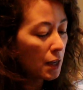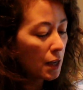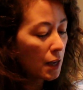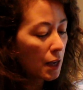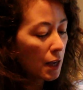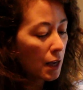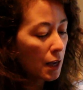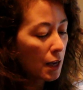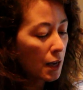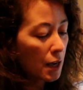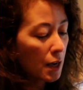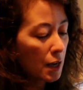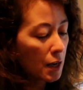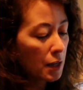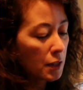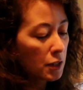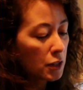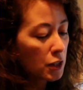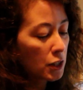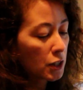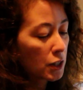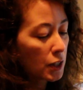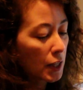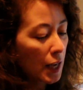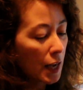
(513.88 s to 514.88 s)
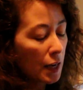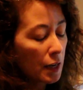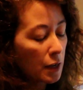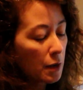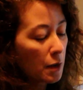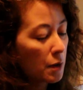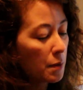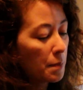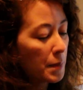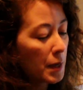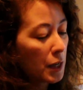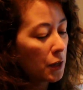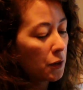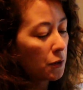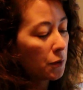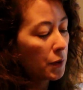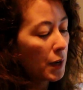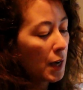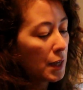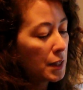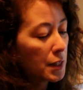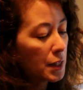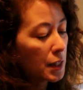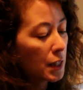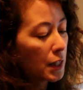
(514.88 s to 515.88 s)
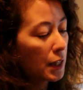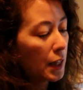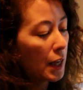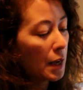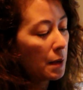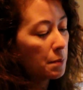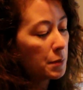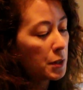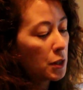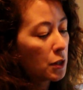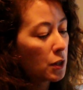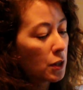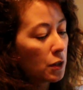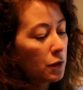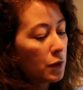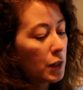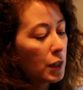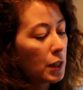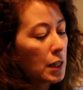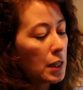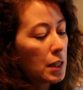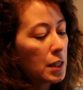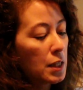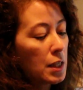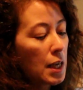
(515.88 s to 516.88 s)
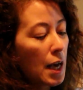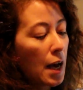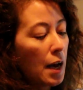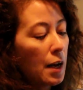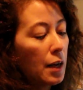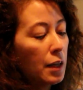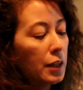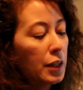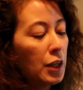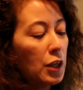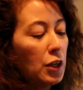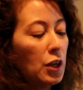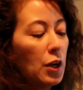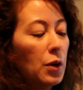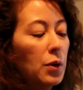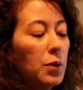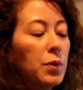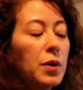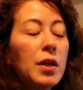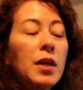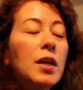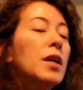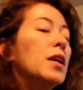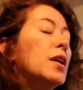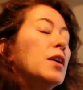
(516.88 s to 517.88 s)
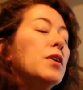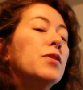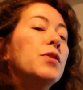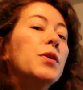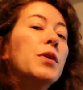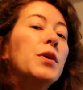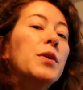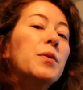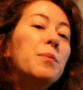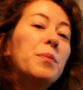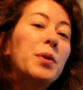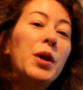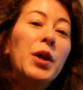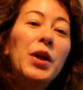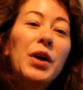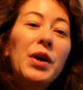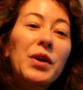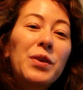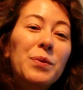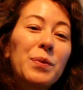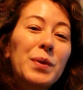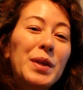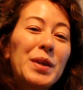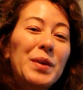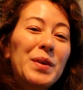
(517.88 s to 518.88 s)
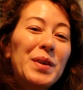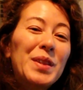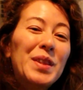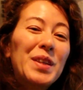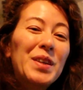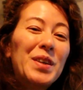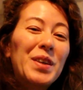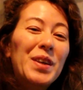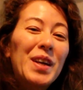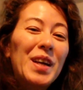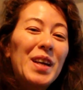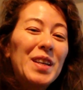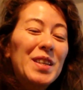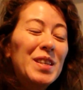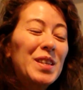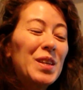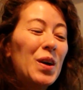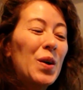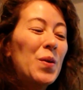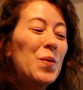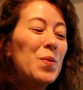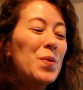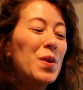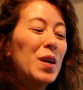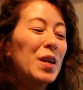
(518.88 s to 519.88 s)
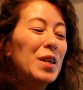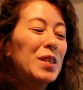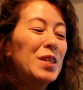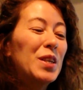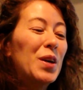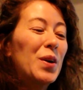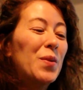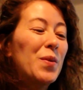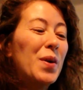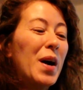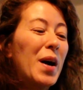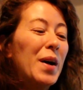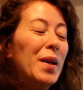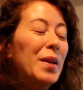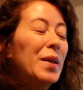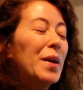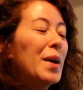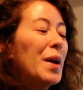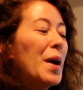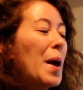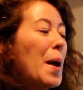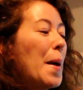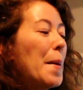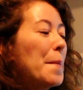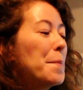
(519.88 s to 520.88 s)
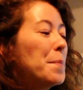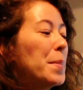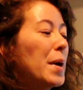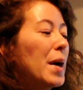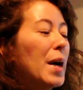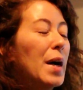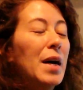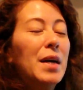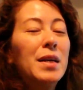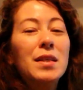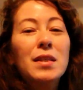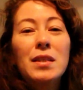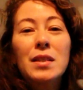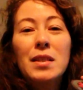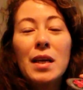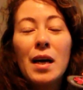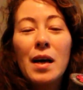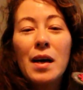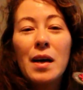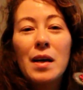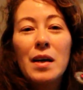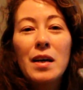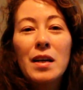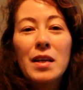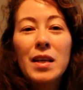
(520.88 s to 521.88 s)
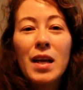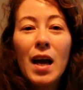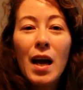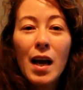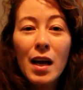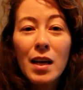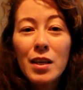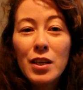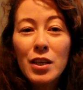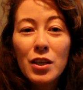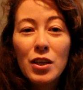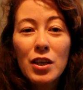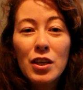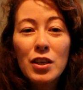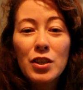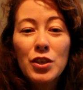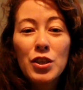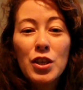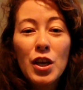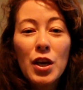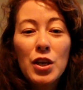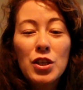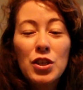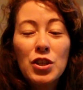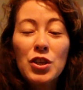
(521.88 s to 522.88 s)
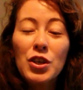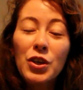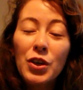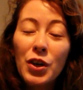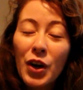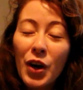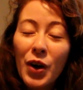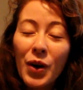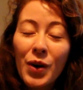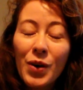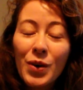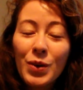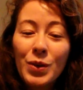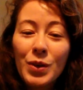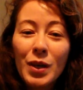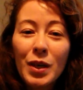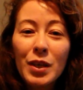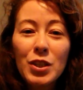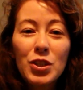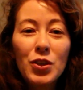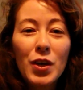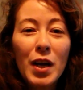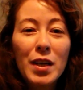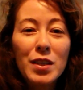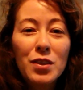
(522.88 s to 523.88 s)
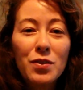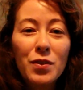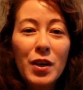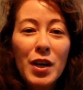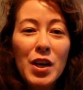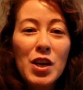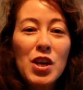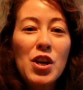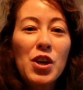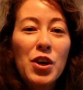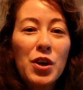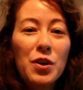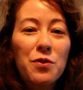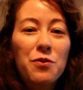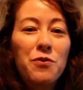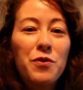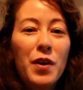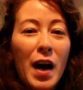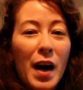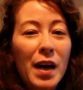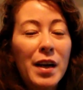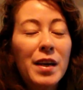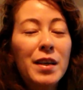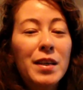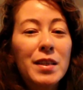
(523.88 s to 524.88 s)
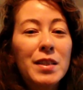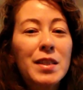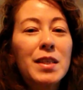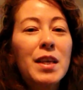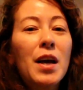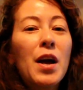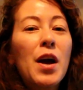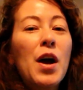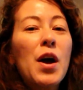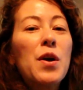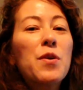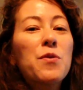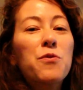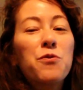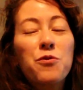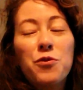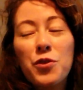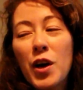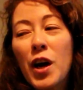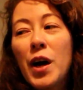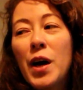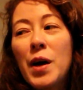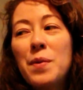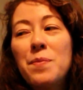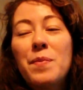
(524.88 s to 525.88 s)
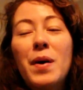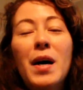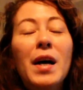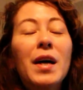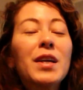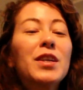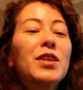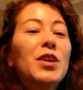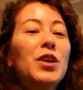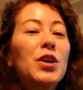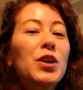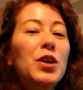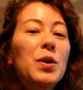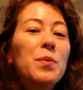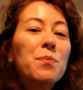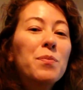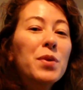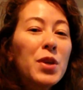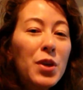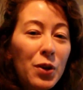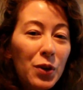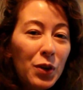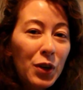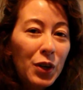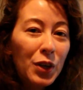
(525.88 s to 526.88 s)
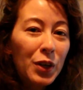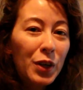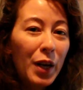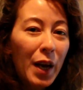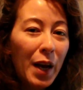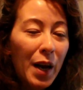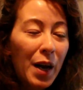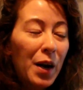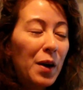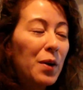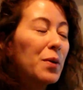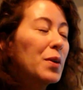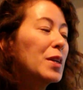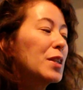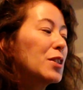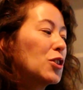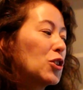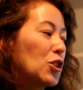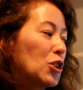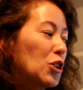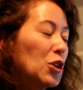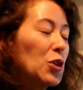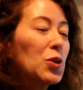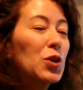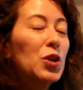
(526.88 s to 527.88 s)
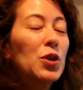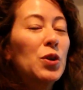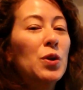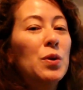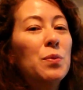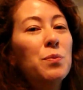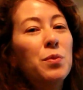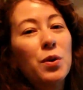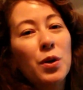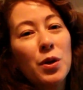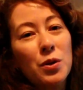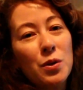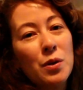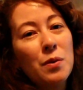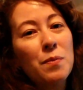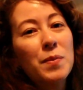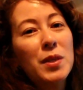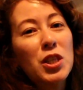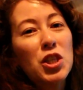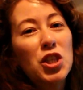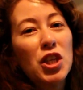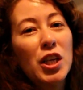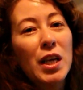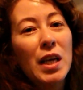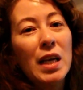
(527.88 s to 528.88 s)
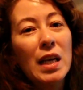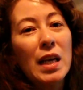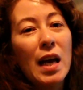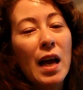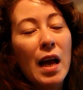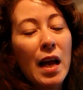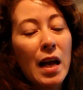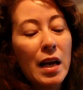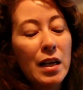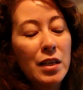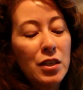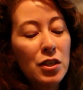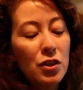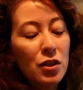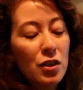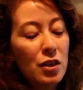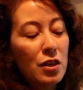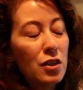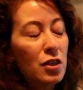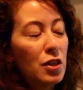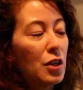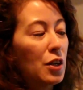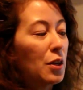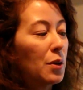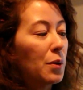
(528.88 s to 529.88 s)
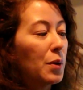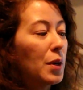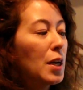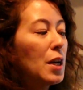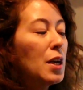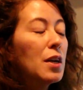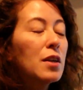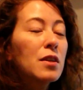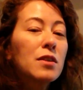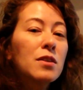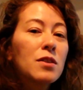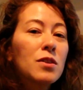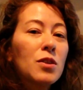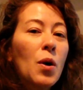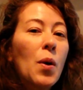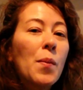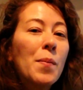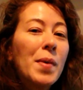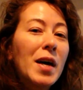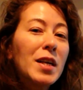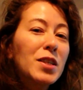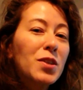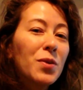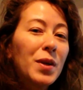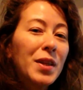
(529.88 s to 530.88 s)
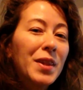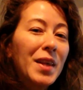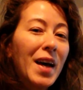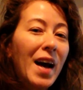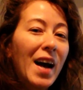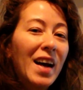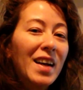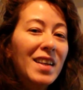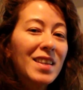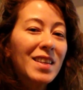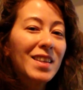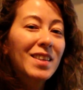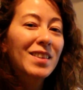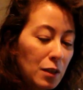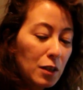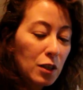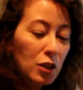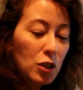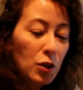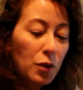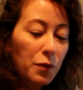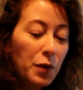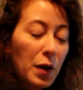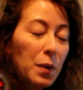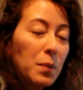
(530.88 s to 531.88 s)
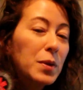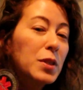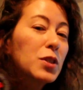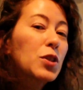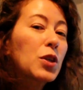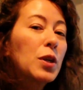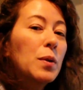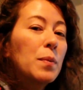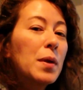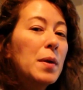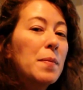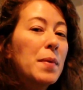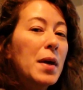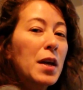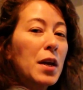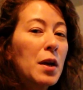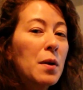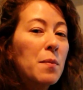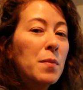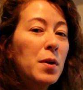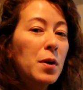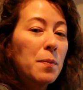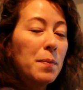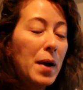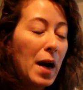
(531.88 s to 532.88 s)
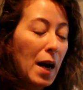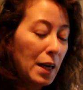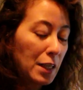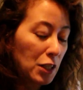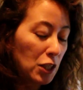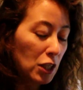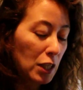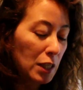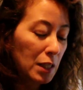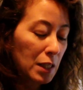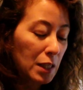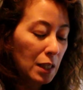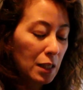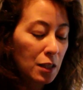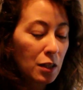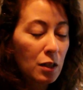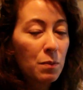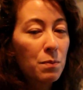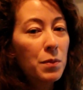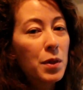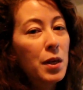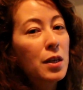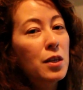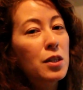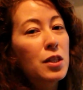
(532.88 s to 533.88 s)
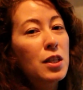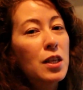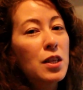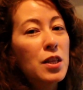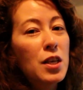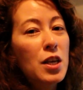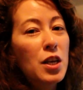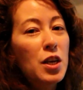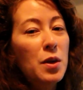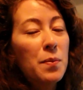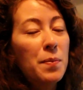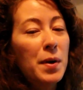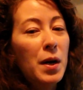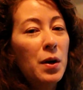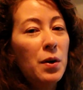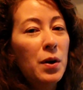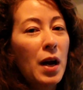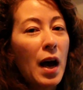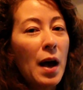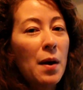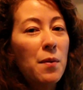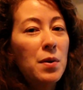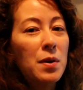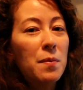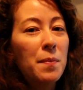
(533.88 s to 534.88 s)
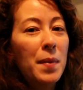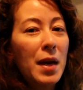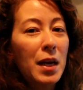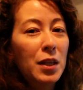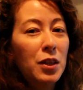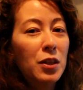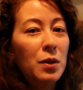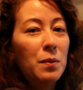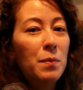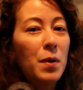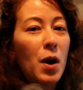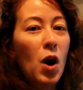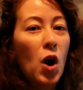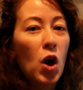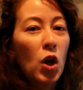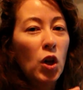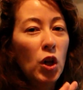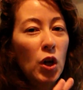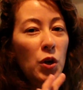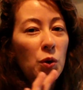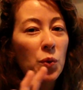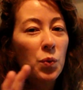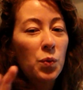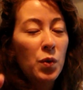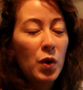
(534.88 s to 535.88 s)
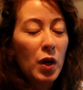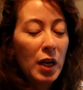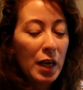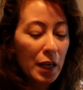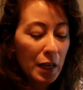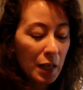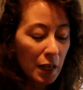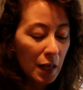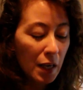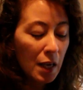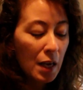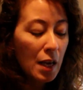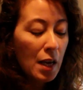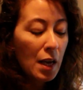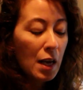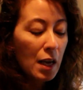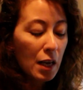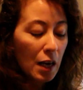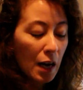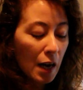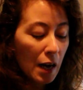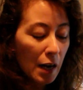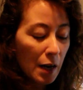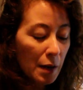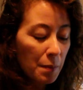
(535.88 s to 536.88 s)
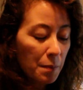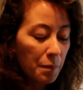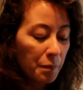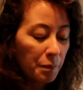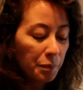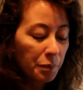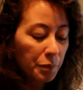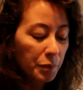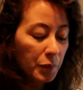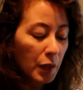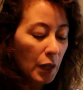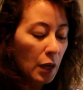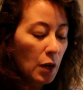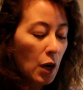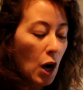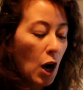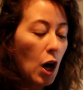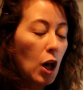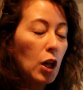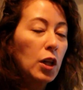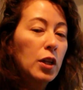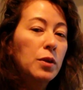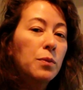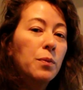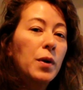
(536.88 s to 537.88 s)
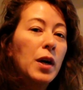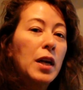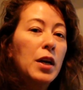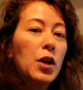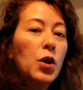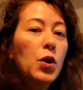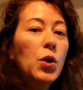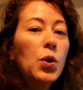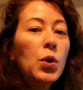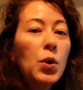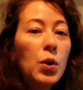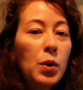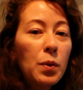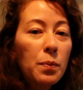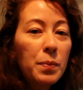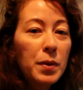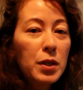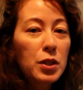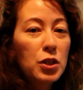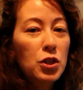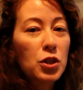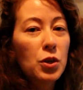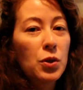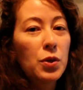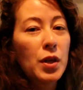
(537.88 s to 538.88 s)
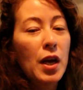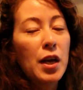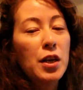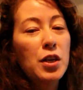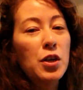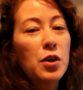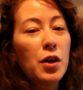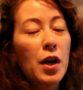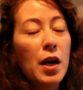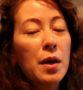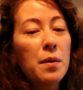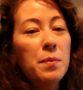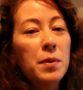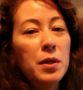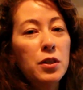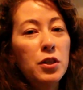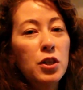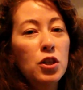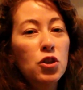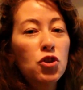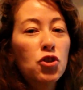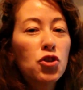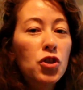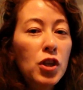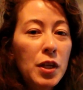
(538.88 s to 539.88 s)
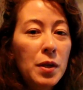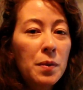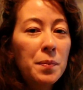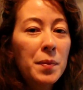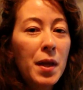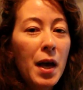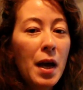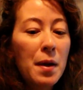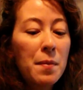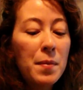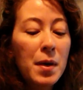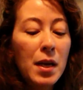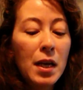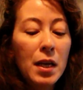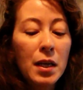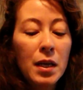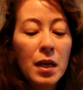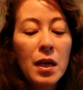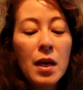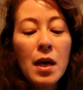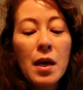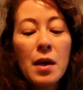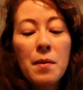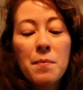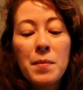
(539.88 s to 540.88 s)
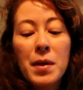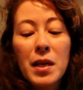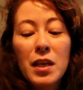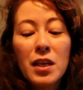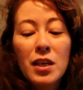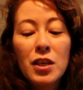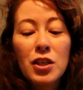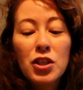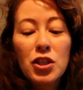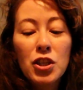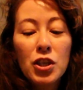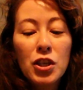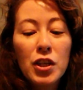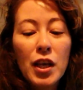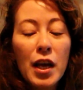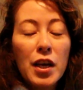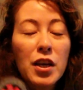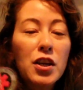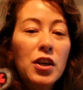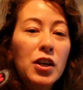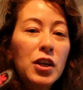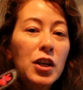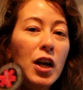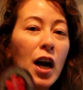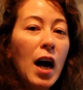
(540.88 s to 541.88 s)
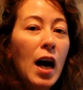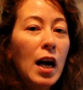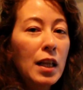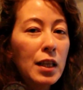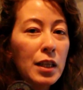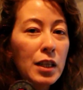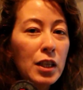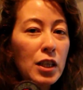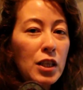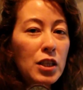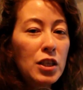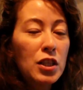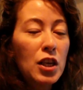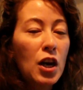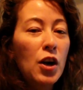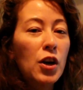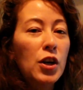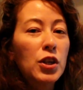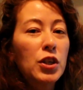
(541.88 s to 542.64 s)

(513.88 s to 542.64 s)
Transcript: and just getting all my threads clipped. You can really tell, you know, the blue and the green don't work so well, but yeah, you can do your own, transferring your files from your computer now to your embroidering machine, and you can do so much with that. So if I was going to be making more patches, some things to think about, I would make them all in one hoop, so then you're able to streamline it, making sure that your colors are